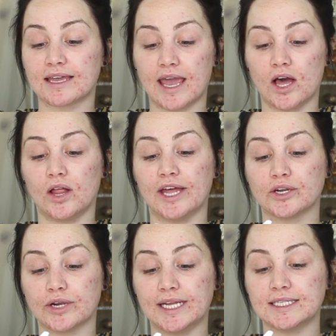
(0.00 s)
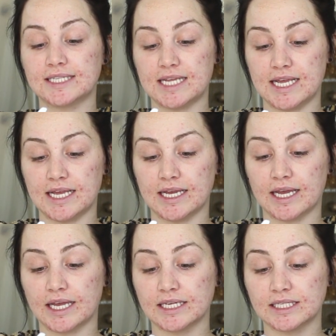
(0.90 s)
Kale and Green Tea
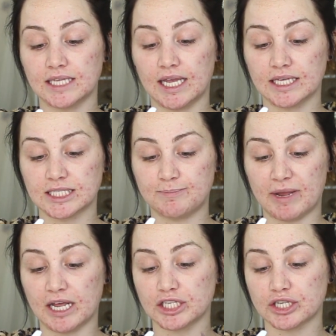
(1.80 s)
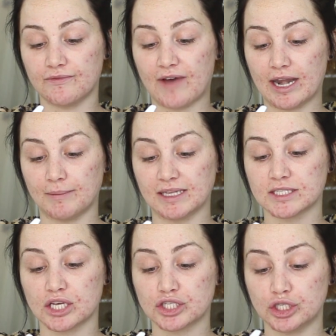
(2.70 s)
Spinach
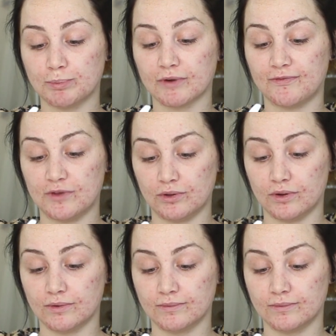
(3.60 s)
Vitamins Superfood